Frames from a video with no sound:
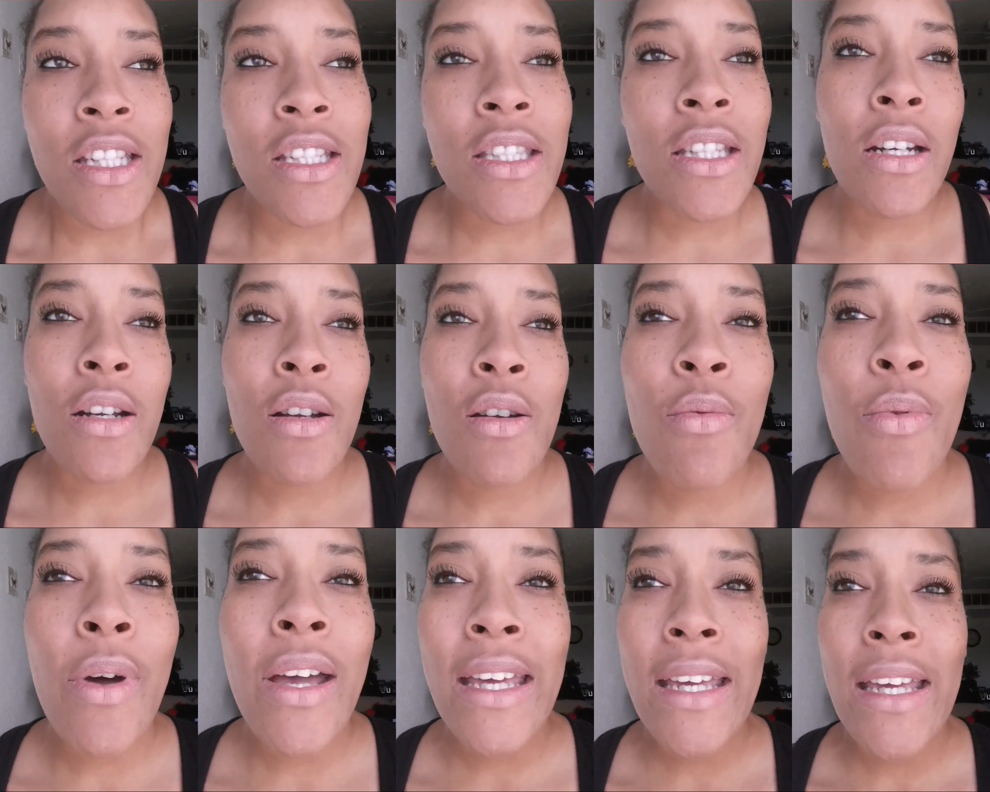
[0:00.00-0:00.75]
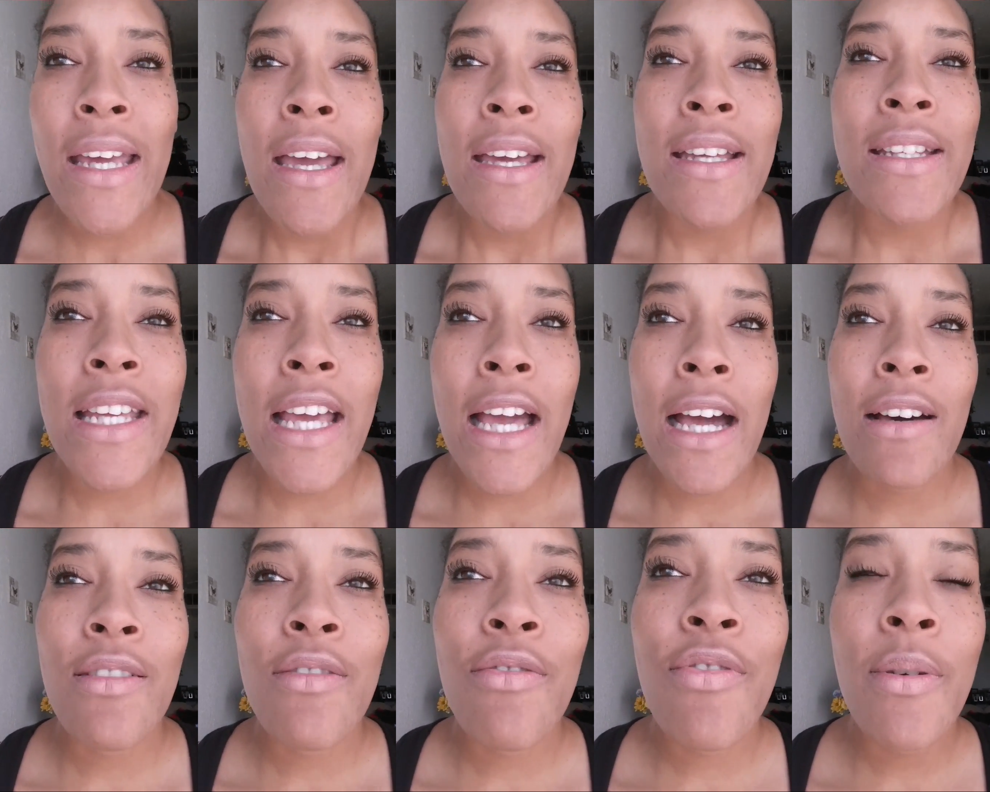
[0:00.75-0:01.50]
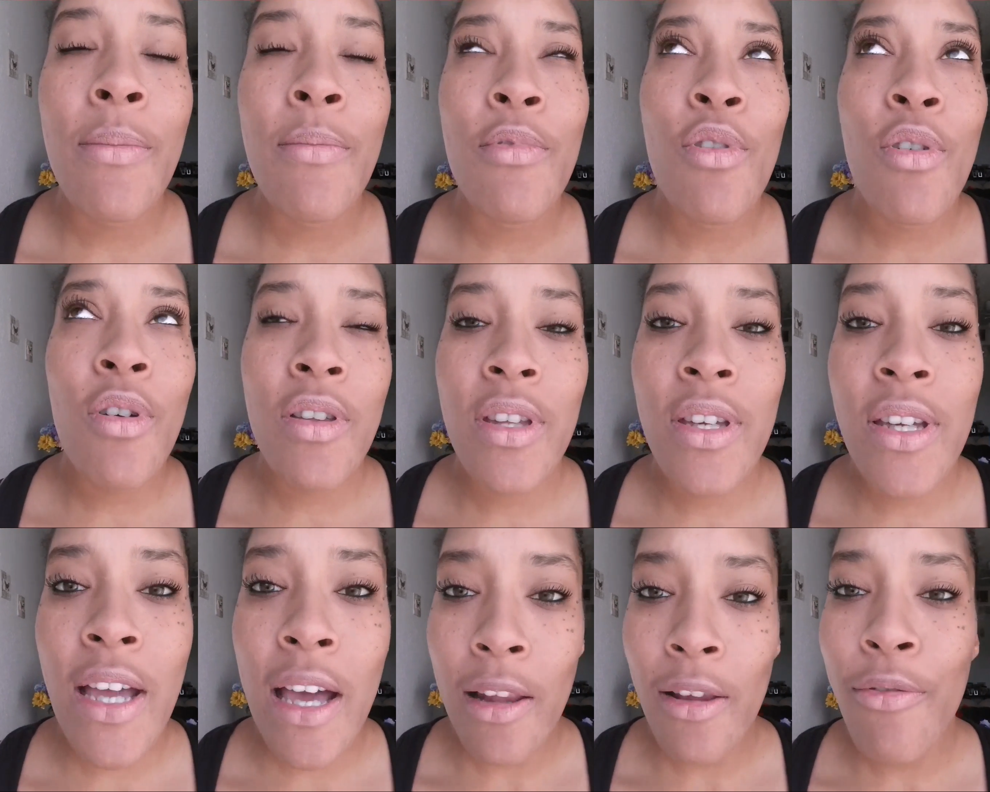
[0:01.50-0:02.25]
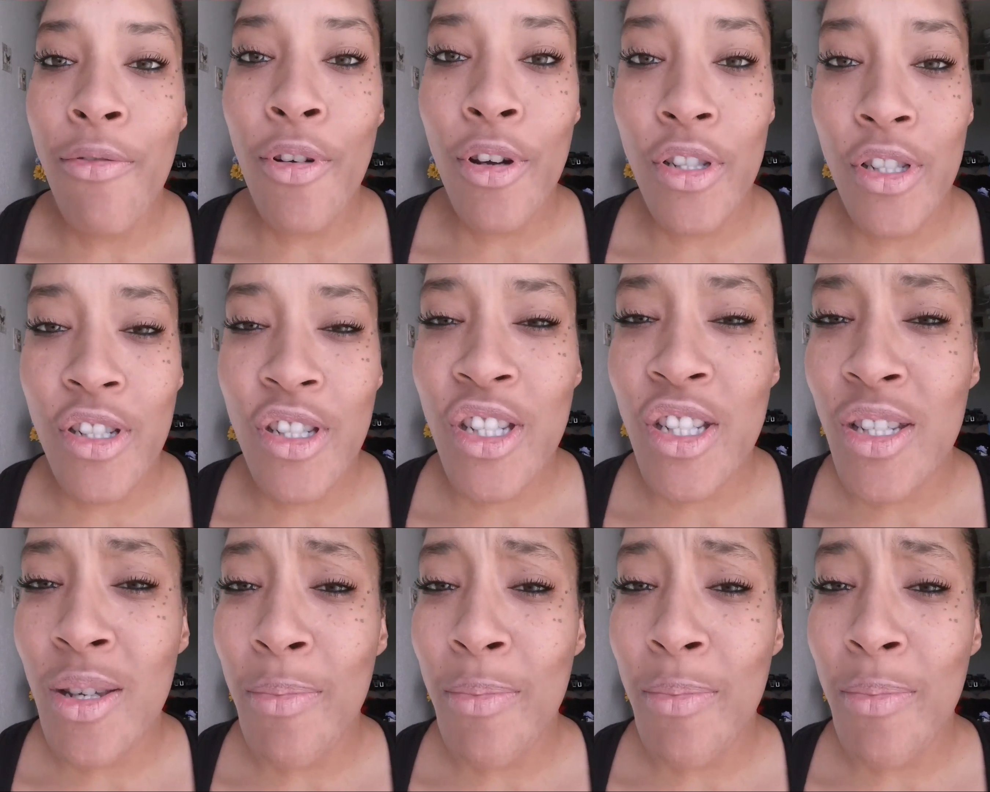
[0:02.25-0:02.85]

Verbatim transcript: She's on her way down from Northern California.